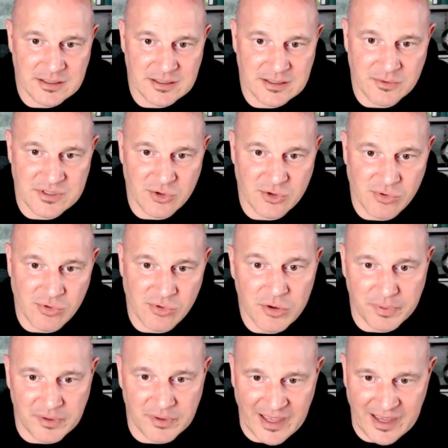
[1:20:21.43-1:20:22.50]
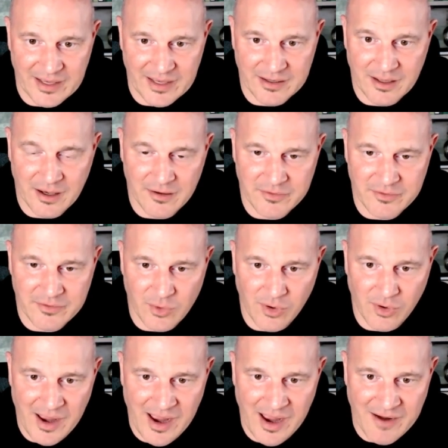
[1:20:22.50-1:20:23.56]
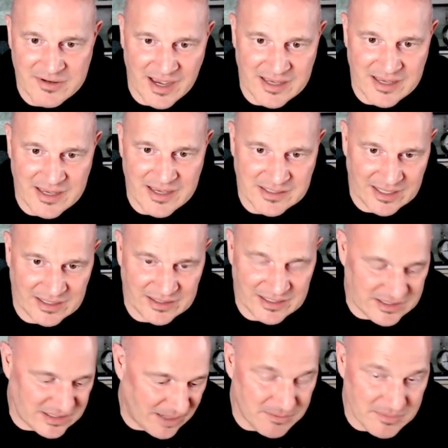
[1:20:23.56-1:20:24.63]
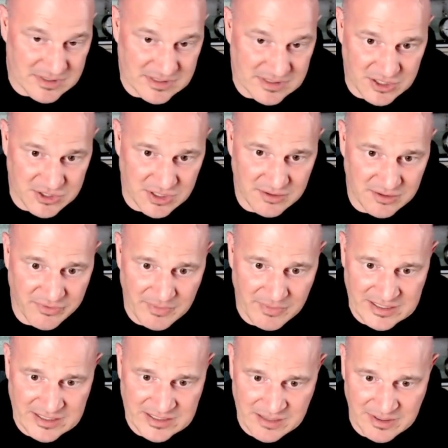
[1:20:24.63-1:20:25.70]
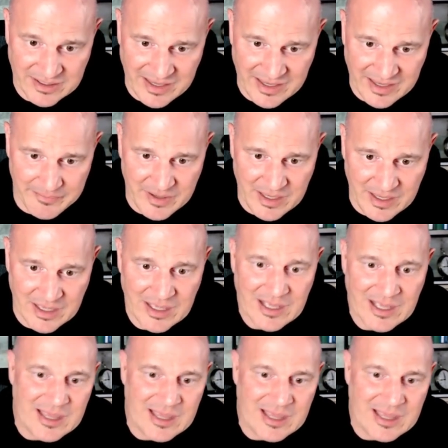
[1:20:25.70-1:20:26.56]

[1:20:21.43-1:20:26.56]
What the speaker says: there was a growth plan of your advertising and listing optimization for my team at Canopy.